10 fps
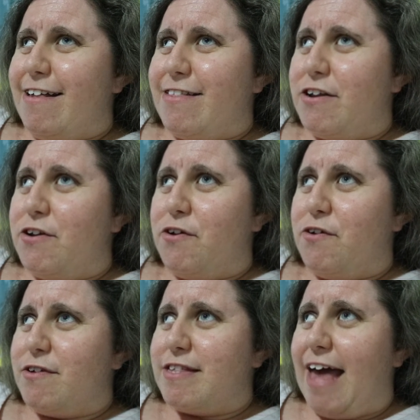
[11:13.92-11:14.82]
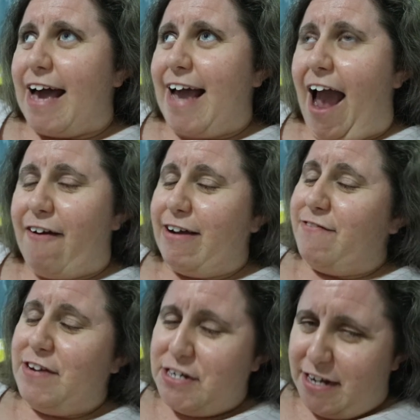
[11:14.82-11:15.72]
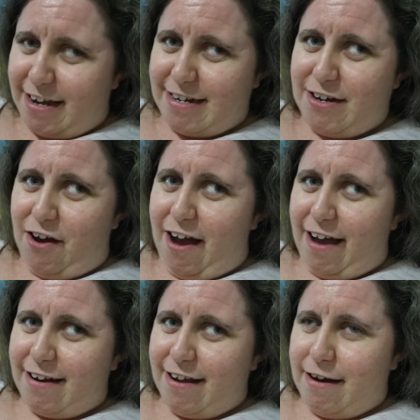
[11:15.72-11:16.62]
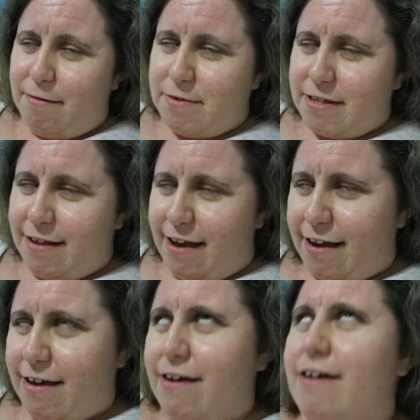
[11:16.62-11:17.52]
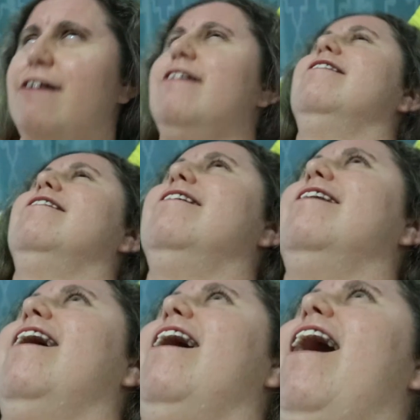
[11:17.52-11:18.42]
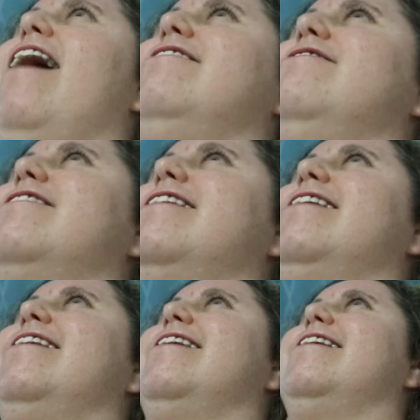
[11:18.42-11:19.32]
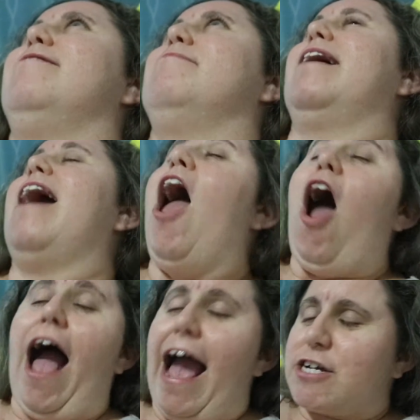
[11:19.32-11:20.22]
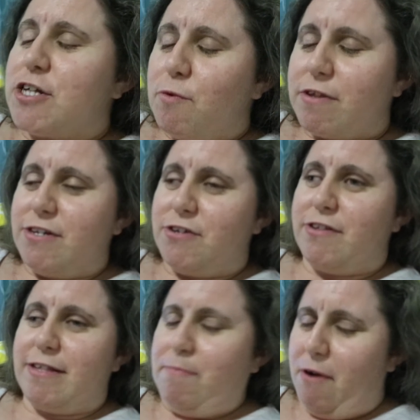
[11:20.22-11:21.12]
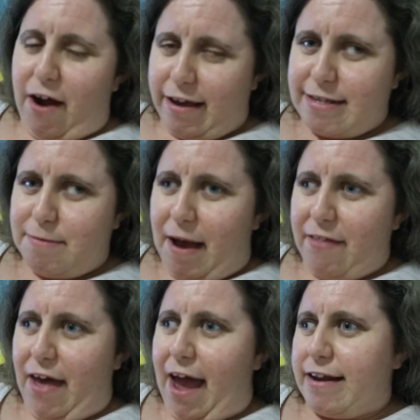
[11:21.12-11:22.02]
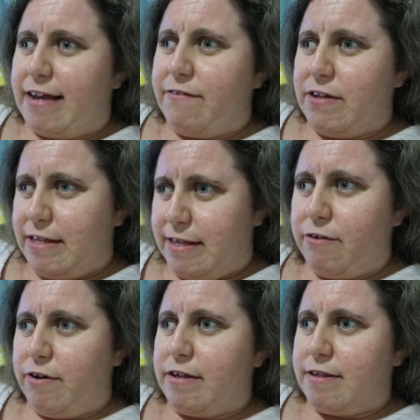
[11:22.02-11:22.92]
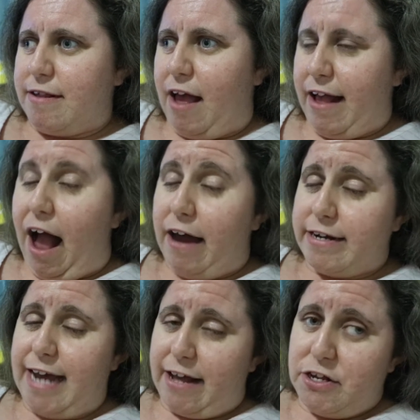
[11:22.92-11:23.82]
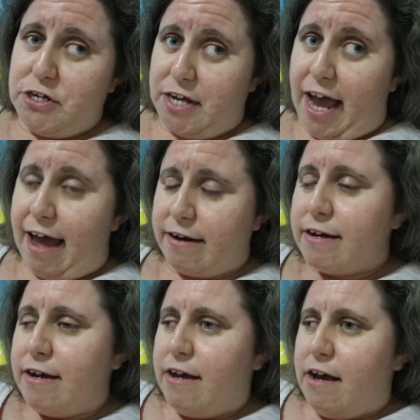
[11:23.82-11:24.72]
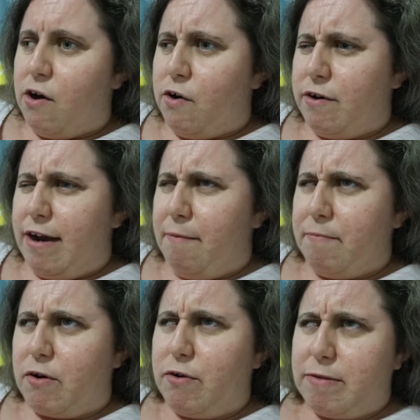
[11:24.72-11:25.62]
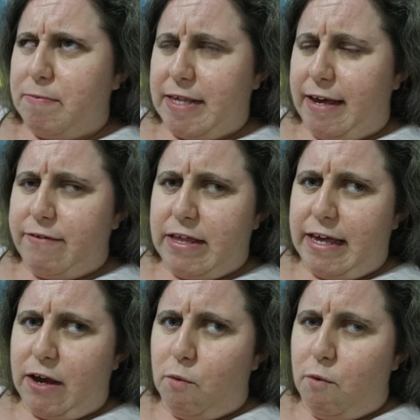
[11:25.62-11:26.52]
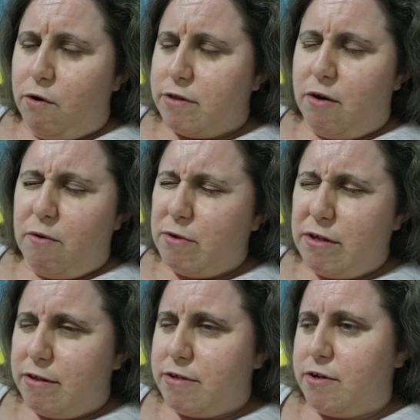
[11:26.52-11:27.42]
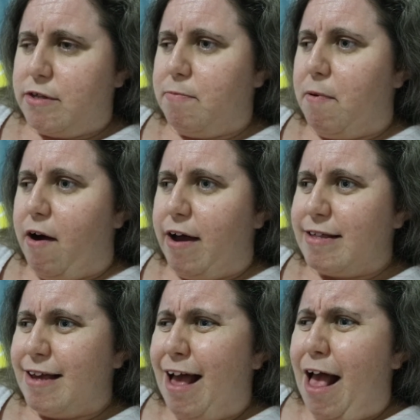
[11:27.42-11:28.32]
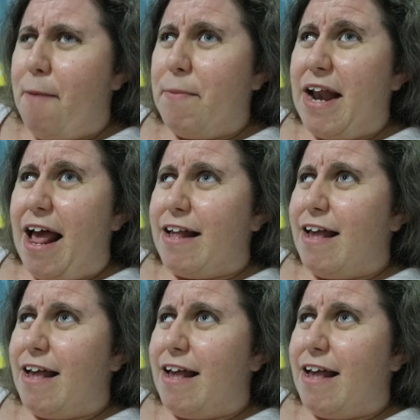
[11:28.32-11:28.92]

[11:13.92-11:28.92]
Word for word: the news that Carrie Fisher had died, and I'm just like, are you kidding me? I actually wasn't too surprised about that, given the serious like heart attack that she had on Christmas Eve, I think it was. So I wasn't too surprised. But